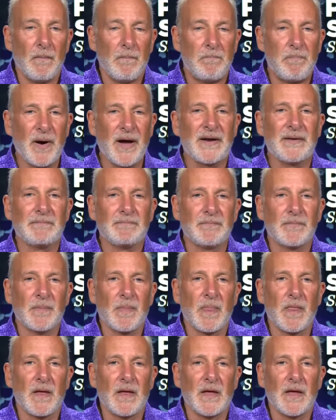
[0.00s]
But
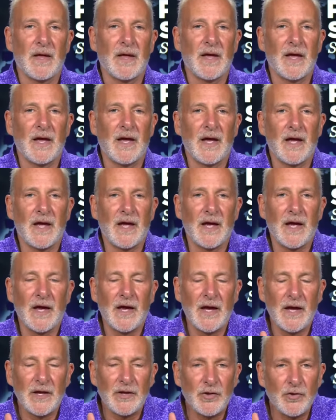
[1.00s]

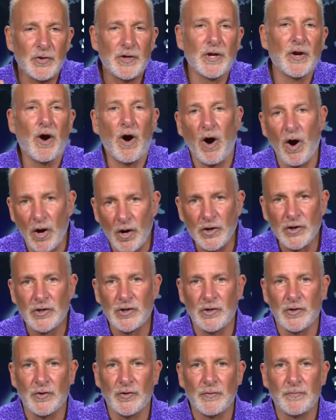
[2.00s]
you can
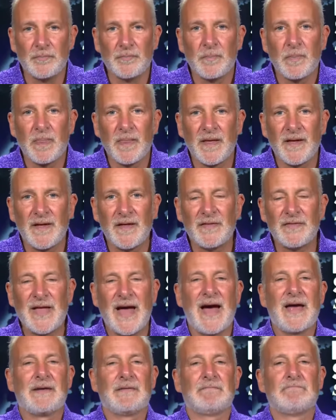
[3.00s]
argue
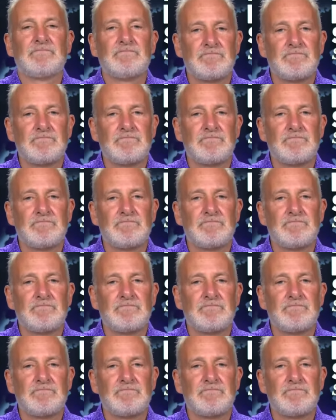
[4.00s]
that